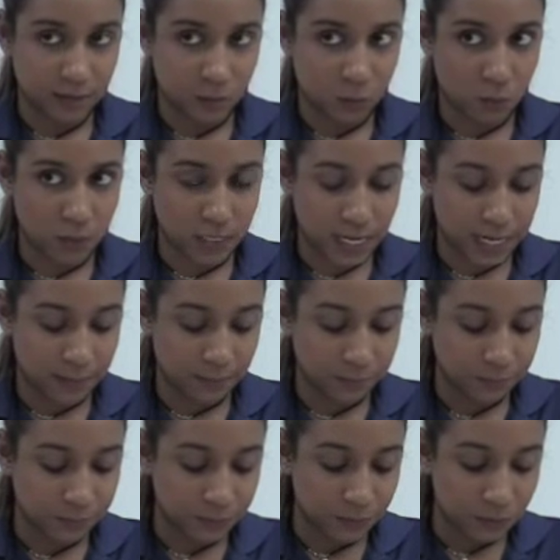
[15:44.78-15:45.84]
One more time.
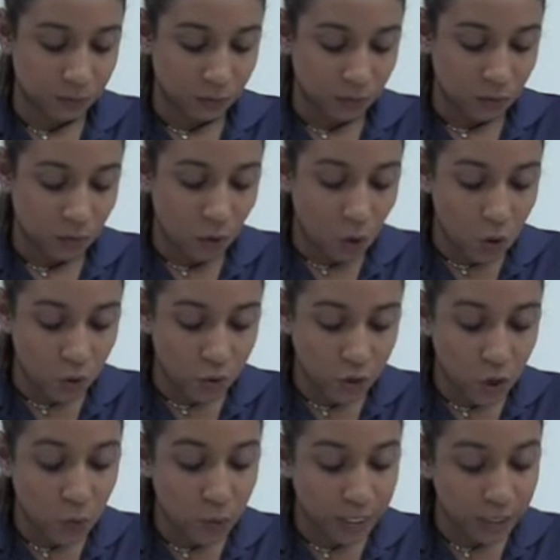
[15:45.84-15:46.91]

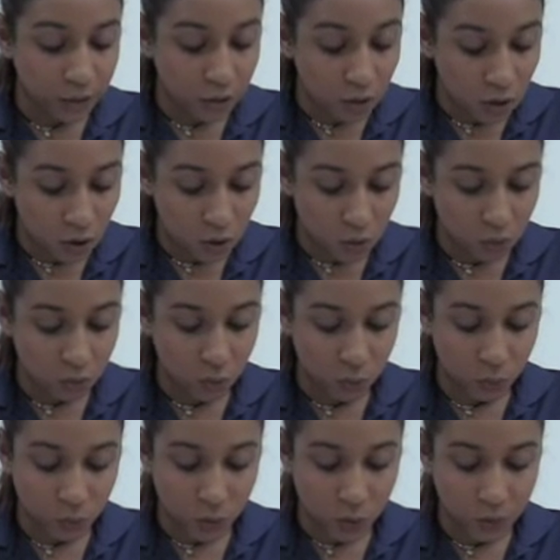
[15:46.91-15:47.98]
Although we know who
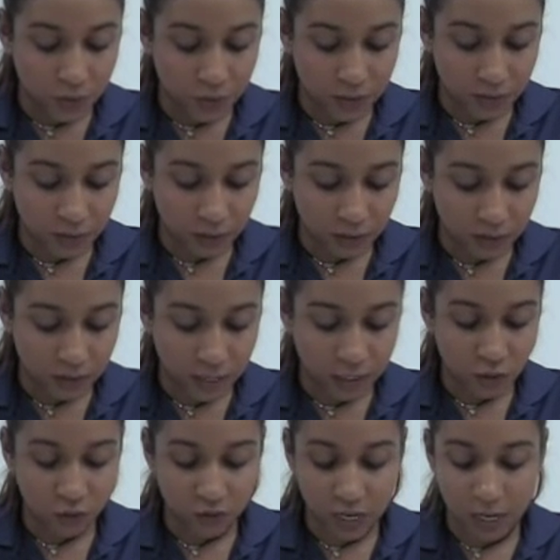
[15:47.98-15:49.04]
wrote
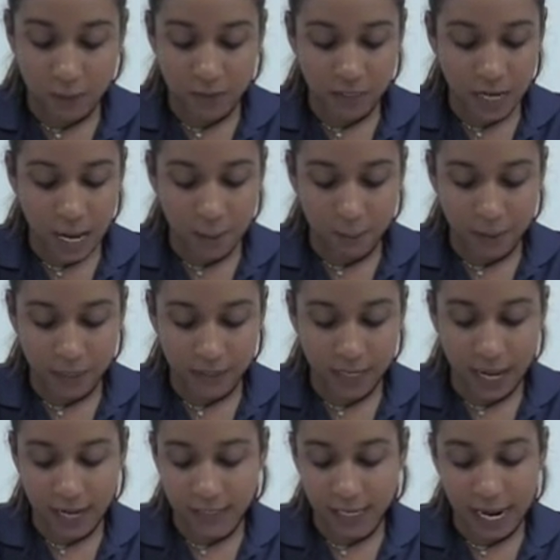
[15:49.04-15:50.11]
such famous epics
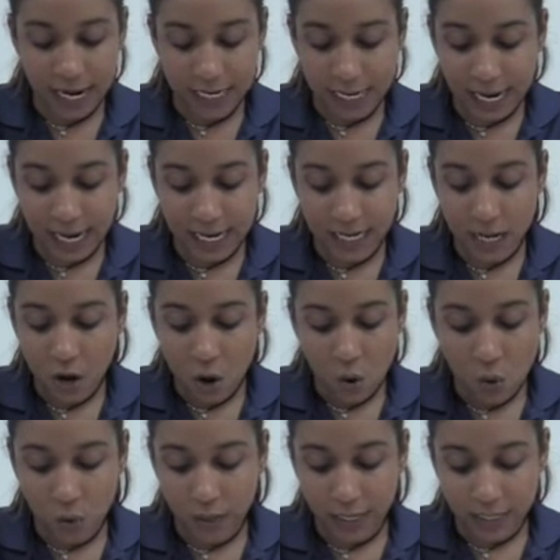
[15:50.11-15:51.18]
as Aeneid
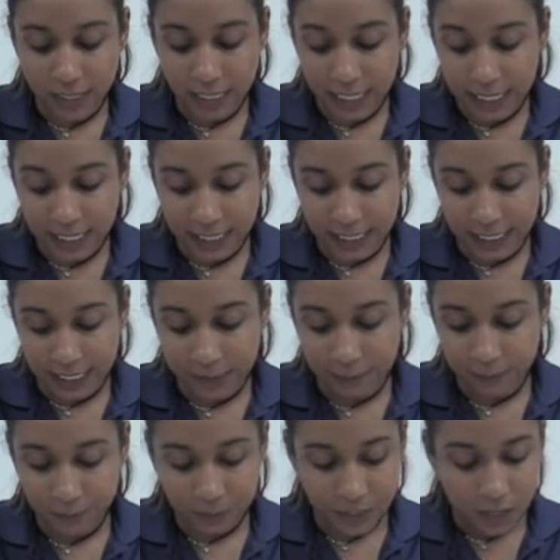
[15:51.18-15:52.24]
or the Iliad,
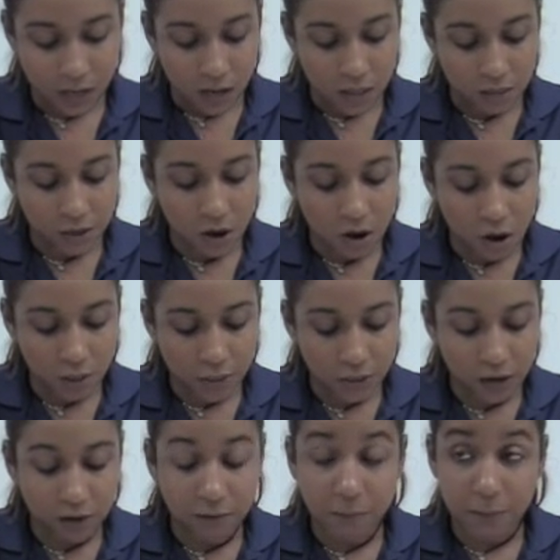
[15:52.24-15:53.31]
the author
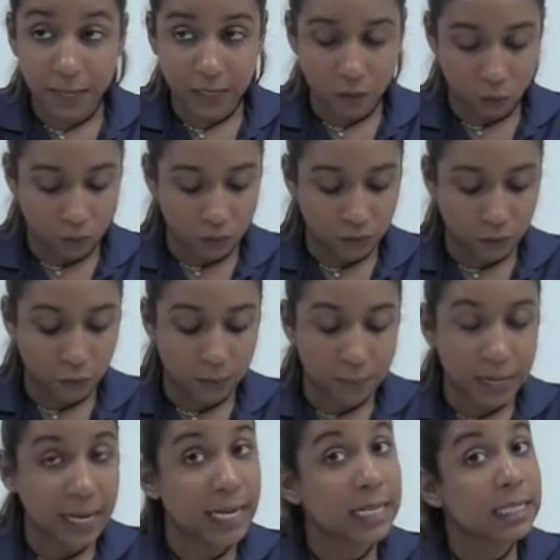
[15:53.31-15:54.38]
of Beowulf
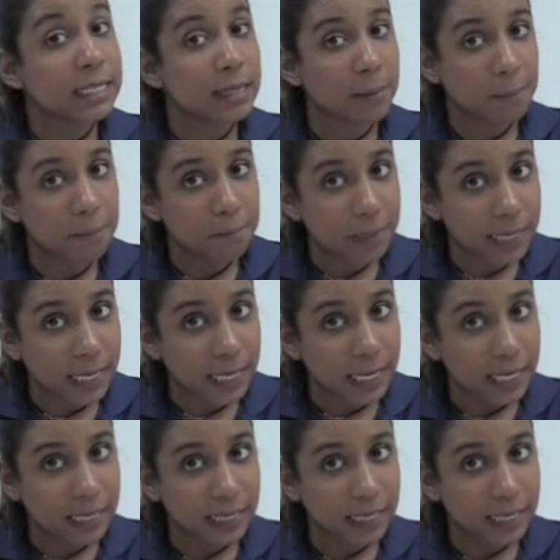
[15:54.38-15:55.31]
remains blank.